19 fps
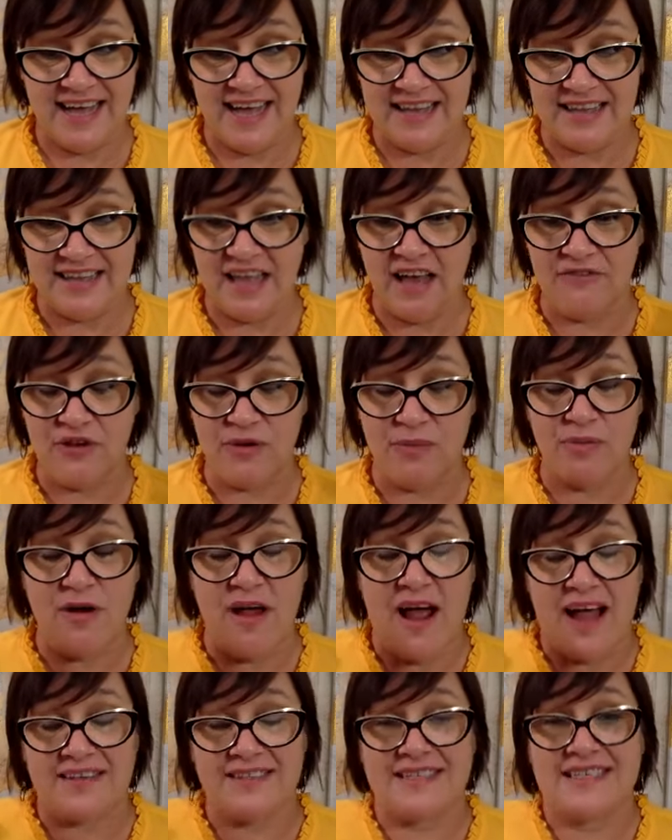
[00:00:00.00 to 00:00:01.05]
I love your
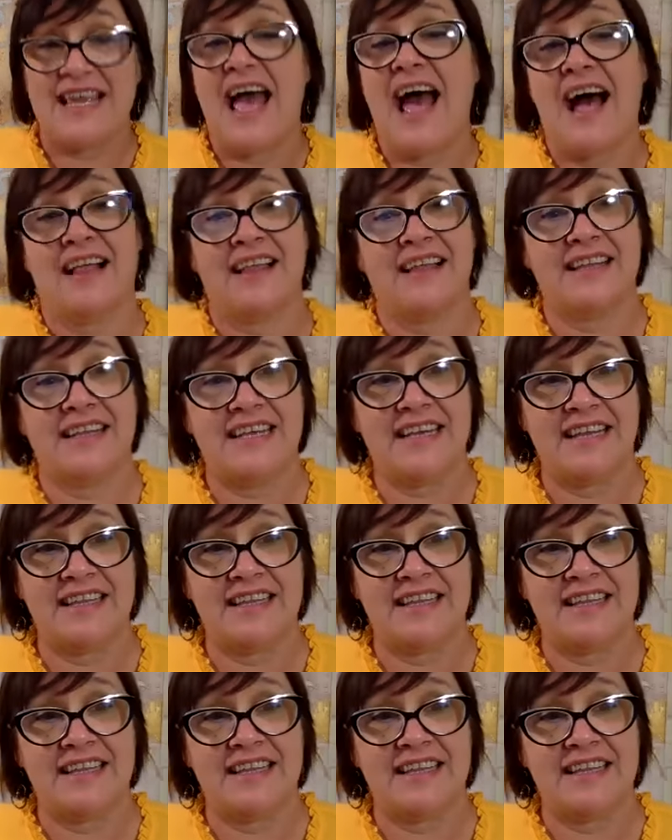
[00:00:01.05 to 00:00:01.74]
practicality.